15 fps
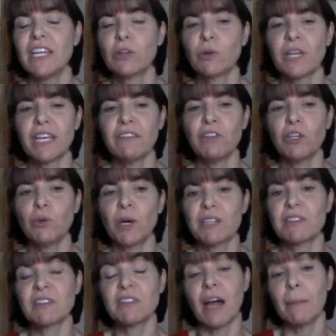It'll give you
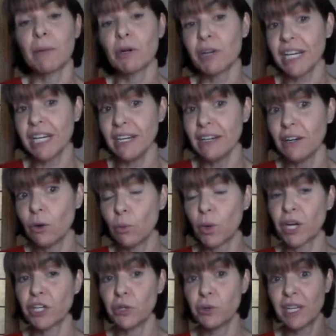a summary
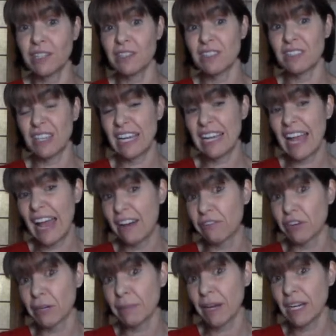where you can see
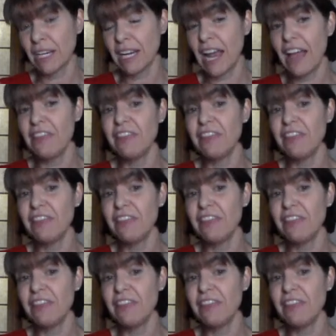everybody,